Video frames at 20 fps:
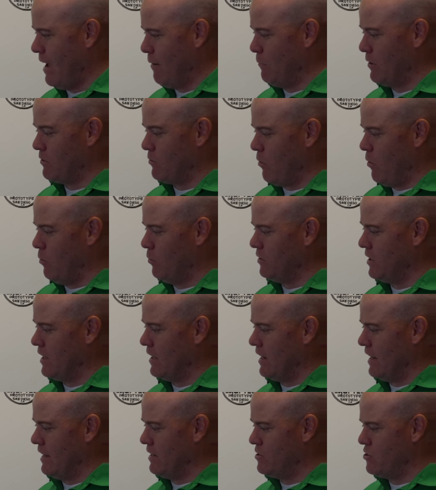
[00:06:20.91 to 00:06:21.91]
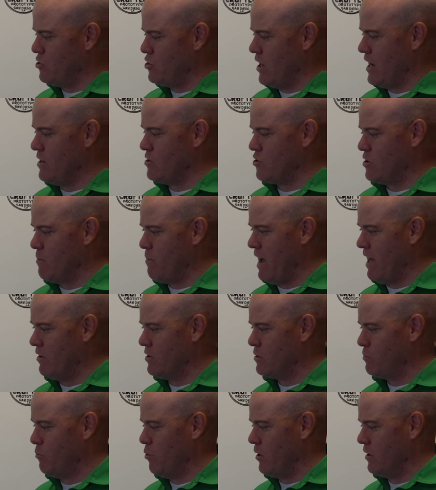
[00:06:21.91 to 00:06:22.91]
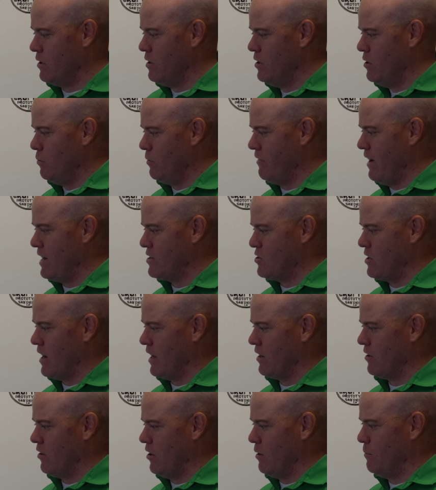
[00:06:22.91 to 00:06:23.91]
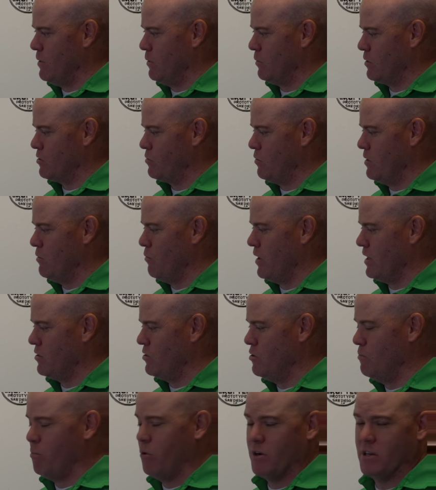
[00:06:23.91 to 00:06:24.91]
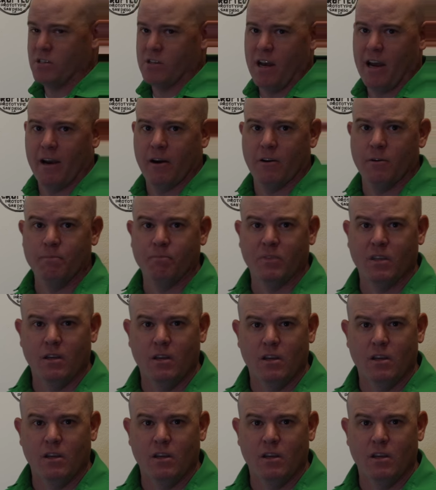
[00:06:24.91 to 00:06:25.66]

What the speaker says: and with only an inch change in the balance point, we've actually got a club that will swing weight 2 points higher.